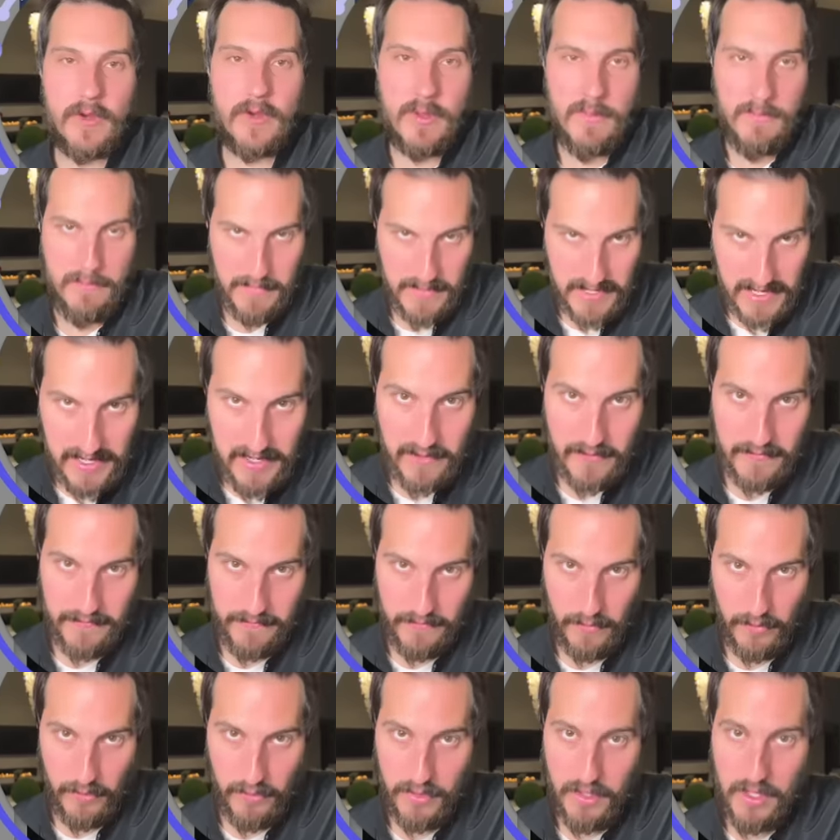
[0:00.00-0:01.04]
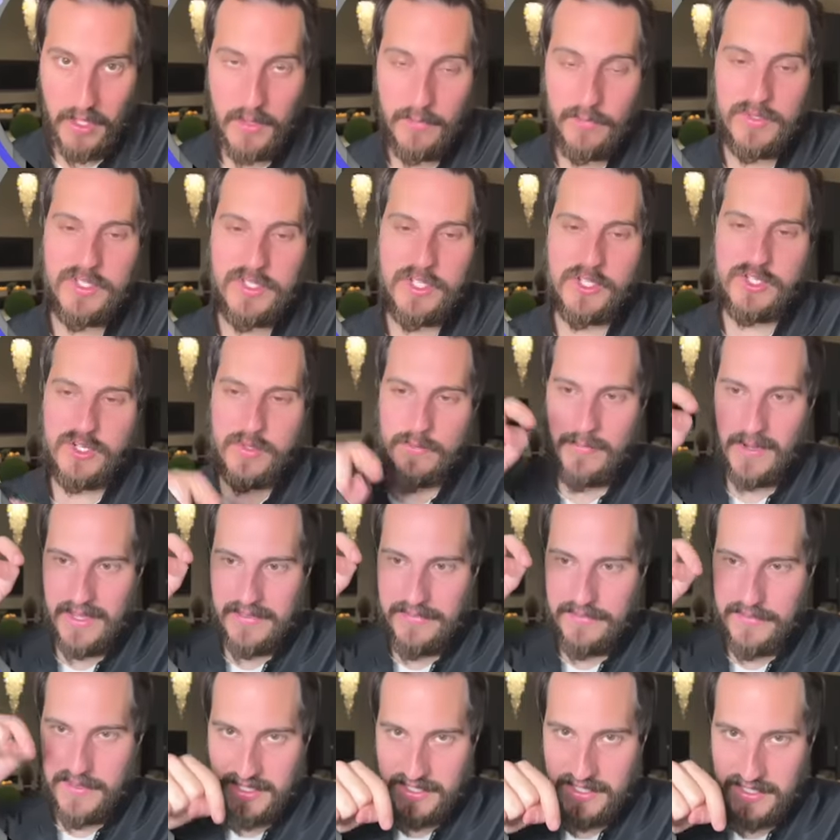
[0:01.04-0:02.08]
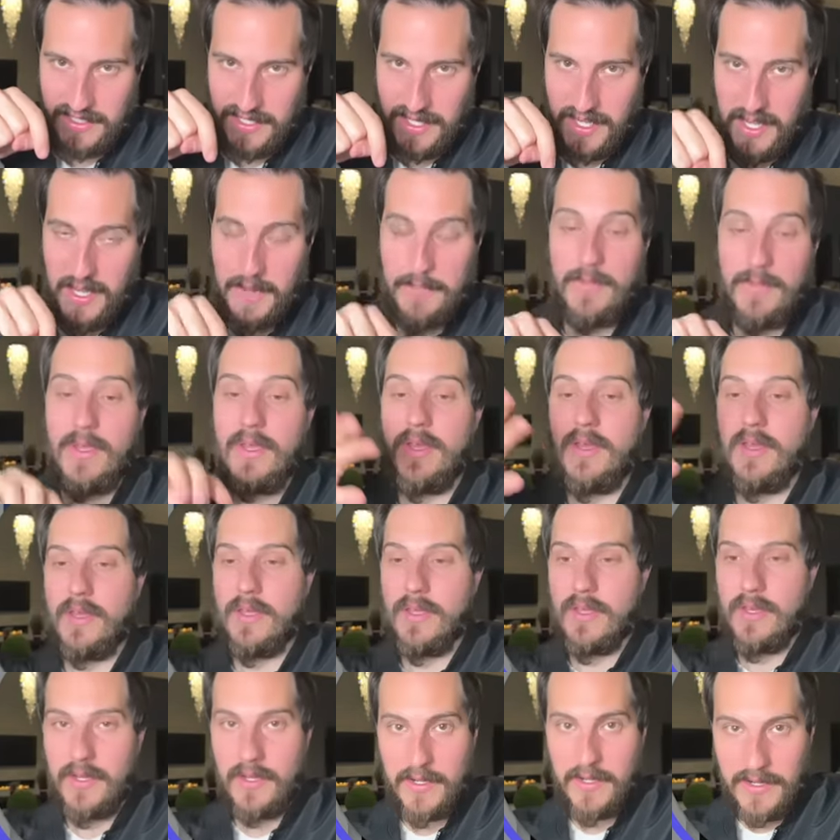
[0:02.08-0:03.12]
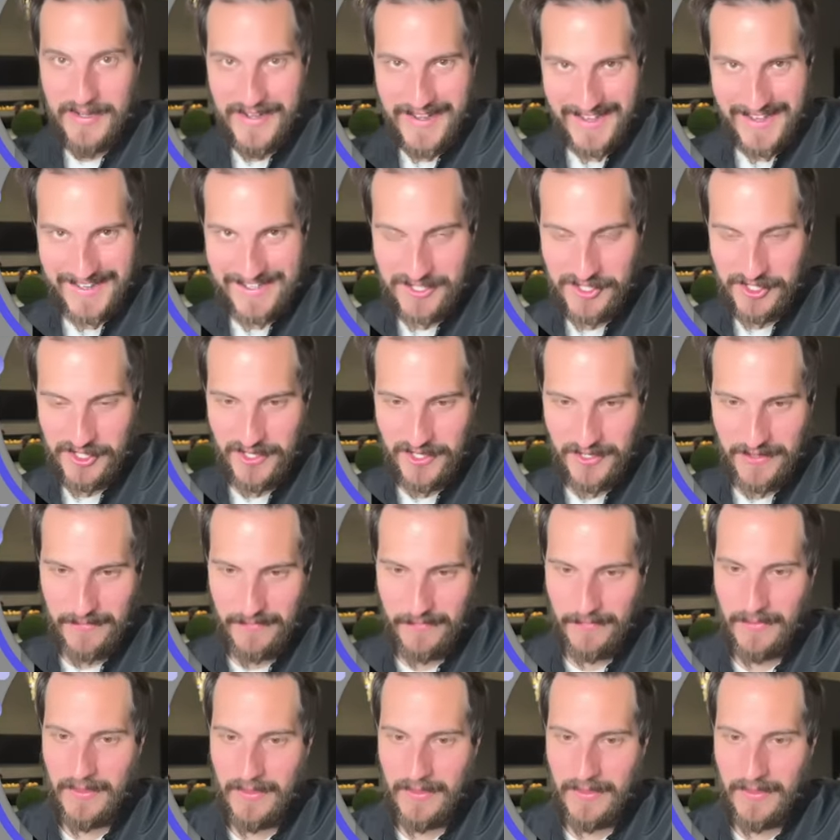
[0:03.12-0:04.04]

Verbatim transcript: meaningful position by this time next year.